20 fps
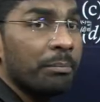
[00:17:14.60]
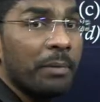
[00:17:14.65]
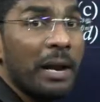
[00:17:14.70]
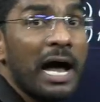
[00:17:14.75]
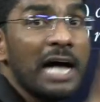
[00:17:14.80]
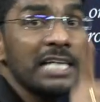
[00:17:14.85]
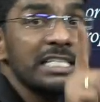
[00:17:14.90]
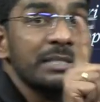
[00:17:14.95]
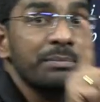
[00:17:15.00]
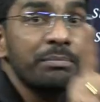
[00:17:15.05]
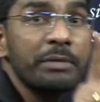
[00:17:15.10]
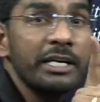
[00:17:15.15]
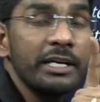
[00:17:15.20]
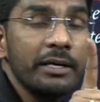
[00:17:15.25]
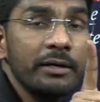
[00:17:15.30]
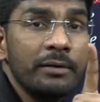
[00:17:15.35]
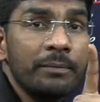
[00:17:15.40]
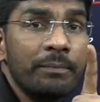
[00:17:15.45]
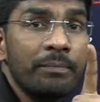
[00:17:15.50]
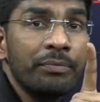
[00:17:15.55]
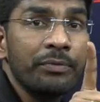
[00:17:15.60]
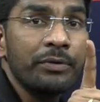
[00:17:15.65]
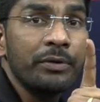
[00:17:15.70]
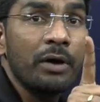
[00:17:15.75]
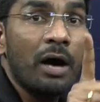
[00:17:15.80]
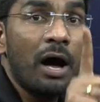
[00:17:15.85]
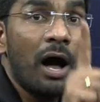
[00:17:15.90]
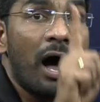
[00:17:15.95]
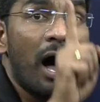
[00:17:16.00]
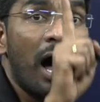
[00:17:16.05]
Plasmid.
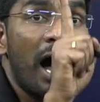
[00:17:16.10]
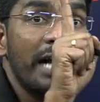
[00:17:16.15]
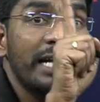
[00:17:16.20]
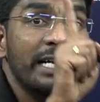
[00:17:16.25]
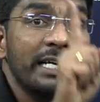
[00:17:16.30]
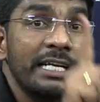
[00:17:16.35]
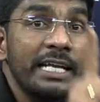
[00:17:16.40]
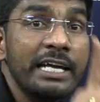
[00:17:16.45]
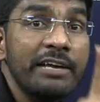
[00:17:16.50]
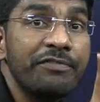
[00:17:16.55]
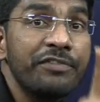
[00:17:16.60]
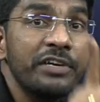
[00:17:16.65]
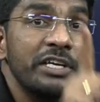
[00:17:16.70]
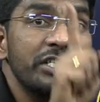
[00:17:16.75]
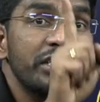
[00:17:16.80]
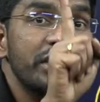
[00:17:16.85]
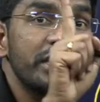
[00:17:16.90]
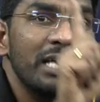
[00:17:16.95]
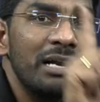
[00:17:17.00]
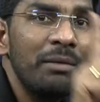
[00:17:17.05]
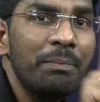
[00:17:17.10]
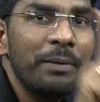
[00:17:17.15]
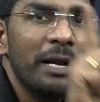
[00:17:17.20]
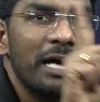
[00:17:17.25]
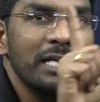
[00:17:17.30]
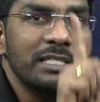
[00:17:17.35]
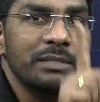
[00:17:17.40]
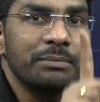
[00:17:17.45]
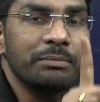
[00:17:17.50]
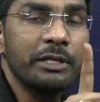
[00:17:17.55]
Artificial
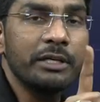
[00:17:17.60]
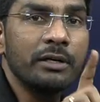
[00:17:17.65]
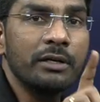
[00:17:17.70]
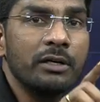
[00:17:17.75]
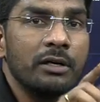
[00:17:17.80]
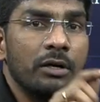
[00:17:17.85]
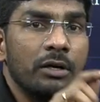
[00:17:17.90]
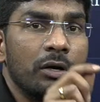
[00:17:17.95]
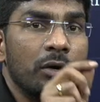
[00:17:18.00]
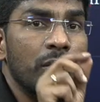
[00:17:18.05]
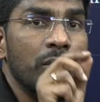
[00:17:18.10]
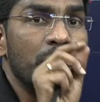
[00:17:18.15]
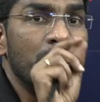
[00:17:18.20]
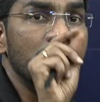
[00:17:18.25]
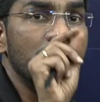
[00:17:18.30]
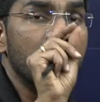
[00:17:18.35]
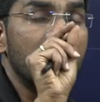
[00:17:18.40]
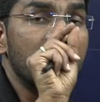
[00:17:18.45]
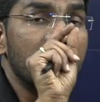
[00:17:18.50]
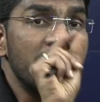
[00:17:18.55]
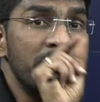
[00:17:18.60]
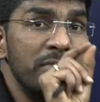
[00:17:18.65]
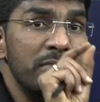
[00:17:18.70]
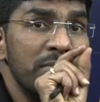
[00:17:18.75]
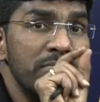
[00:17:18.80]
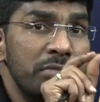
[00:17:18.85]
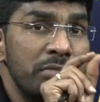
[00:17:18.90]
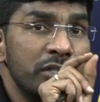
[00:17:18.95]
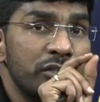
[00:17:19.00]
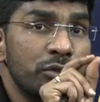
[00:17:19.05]
plasmid.
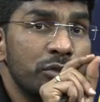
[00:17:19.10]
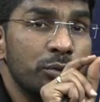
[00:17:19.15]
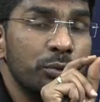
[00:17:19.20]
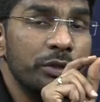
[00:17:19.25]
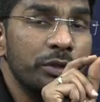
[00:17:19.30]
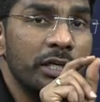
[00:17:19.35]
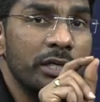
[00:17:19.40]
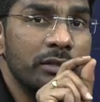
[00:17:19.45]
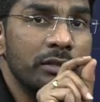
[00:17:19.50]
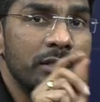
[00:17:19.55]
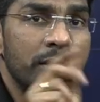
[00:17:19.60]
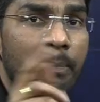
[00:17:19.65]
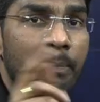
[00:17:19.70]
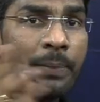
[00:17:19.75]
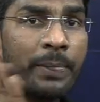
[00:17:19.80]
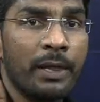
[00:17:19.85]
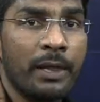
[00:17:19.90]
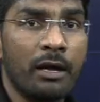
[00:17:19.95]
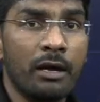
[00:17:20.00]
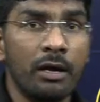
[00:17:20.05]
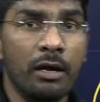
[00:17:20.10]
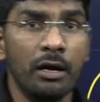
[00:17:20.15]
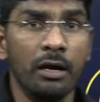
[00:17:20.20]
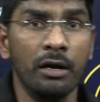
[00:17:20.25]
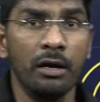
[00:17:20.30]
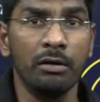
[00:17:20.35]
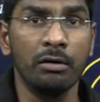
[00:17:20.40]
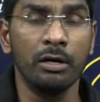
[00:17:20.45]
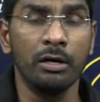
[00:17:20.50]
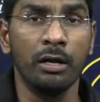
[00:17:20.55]
Remember students,
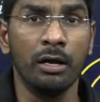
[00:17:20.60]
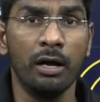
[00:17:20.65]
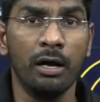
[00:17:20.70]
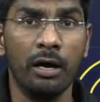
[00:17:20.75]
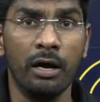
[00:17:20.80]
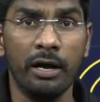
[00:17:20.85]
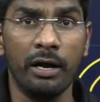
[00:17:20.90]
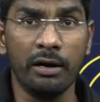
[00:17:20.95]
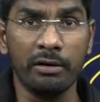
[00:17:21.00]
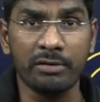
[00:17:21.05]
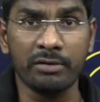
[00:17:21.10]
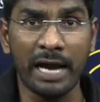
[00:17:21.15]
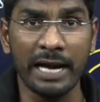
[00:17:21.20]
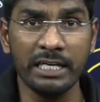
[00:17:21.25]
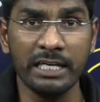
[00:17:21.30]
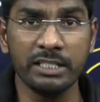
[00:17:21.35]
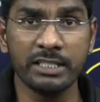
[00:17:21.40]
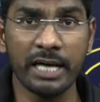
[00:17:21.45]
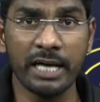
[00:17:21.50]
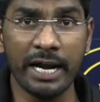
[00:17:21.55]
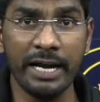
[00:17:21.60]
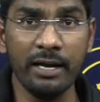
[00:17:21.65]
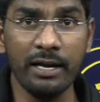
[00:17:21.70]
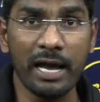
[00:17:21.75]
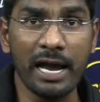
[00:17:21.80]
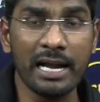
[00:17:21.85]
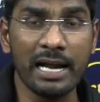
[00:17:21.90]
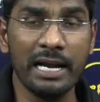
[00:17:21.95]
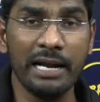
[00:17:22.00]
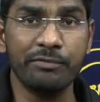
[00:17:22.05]
right side
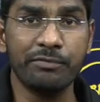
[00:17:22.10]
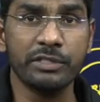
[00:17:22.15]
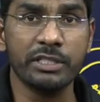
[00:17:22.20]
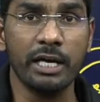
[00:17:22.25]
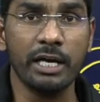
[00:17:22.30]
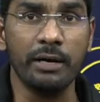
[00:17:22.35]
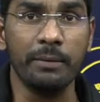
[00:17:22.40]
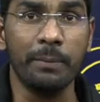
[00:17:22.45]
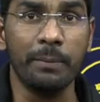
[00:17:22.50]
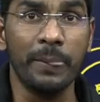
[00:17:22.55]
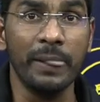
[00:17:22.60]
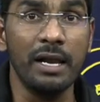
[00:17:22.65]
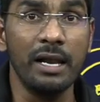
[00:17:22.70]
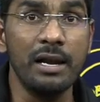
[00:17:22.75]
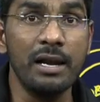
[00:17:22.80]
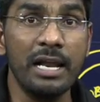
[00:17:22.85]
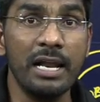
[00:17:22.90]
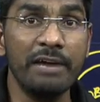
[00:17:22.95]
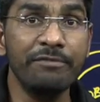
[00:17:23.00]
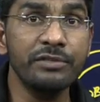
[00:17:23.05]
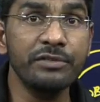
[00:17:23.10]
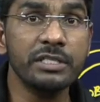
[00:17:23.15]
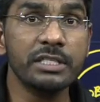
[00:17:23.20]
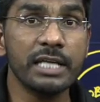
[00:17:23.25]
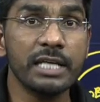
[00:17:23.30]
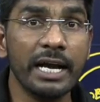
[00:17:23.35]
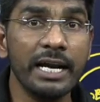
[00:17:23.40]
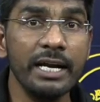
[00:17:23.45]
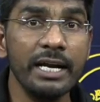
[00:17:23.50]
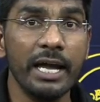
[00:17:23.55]
and left side left
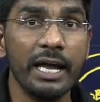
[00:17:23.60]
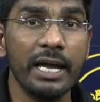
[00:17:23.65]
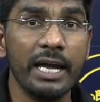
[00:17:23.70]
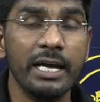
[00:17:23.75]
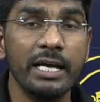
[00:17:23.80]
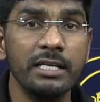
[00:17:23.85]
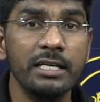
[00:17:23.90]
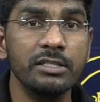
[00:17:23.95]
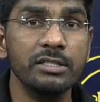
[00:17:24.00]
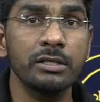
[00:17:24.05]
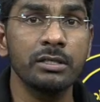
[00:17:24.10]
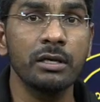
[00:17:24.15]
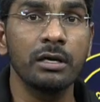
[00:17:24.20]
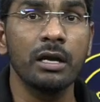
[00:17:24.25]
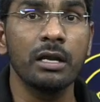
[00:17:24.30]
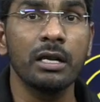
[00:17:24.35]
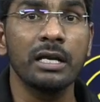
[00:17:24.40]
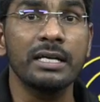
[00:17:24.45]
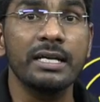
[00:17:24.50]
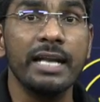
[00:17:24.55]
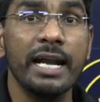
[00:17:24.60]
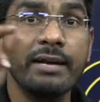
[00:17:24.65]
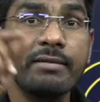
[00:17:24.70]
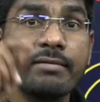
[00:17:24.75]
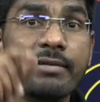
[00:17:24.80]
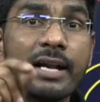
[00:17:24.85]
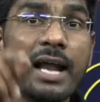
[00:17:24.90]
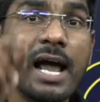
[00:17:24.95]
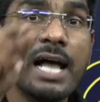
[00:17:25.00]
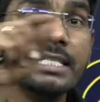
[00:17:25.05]
side is
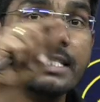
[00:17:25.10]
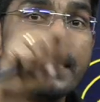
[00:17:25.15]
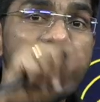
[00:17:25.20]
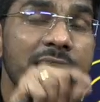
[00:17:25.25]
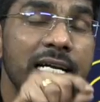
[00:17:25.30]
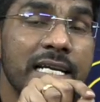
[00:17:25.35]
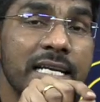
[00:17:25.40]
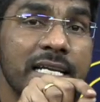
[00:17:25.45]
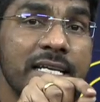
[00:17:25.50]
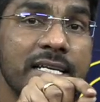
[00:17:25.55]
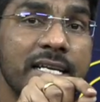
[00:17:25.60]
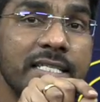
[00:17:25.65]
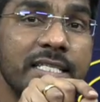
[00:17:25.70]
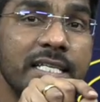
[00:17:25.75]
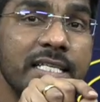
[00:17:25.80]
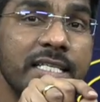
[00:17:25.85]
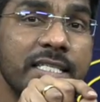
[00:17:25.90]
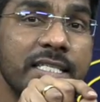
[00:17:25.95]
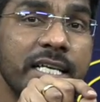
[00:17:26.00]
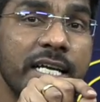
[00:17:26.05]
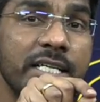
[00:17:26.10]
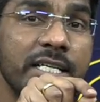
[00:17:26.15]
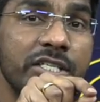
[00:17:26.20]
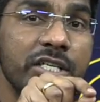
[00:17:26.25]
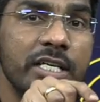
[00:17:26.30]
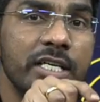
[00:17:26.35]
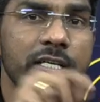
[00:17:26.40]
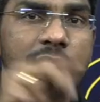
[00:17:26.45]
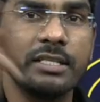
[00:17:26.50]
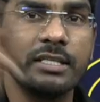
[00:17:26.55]
tetracycline resistant
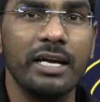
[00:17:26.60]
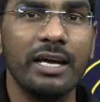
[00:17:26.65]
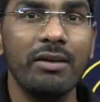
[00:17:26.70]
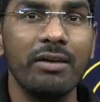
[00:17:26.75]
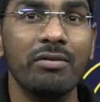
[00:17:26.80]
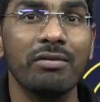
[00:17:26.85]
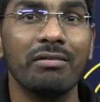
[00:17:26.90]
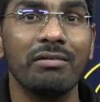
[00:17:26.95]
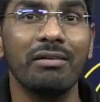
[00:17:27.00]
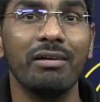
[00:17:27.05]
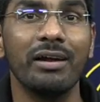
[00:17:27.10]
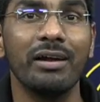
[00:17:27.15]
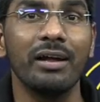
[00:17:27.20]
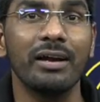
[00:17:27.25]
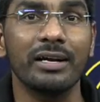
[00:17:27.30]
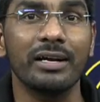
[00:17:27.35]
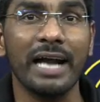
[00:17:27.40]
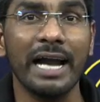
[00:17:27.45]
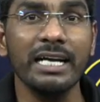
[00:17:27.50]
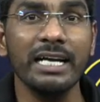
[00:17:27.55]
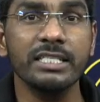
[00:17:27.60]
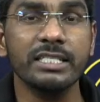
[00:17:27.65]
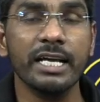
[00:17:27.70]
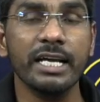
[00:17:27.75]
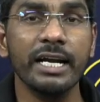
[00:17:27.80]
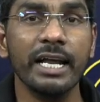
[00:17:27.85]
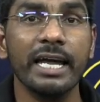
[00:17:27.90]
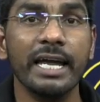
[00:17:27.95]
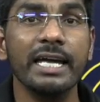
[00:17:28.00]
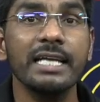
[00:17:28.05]
gene is there right
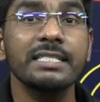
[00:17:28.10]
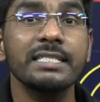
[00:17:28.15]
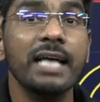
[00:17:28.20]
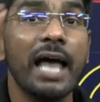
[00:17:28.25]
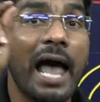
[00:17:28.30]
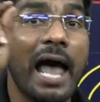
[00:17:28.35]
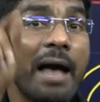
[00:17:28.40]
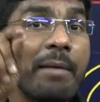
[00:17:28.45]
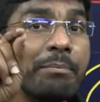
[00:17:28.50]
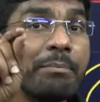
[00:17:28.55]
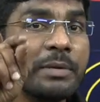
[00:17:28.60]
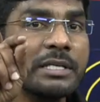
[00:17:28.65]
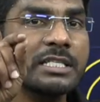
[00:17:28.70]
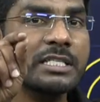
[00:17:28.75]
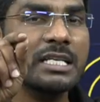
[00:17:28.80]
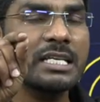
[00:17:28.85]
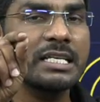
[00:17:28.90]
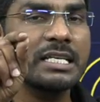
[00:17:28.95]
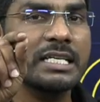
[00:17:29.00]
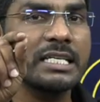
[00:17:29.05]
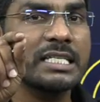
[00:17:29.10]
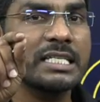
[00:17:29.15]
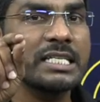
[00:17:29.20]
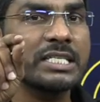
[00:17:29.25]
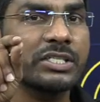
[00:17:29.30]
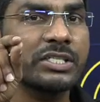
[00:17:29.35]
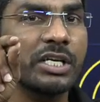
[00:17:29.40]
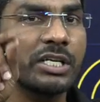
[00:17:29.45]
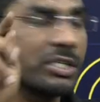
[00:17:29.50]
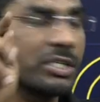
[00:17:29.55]
side is ampicillin
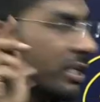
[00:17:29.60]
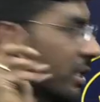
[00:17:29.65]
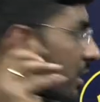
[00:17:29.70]
resistant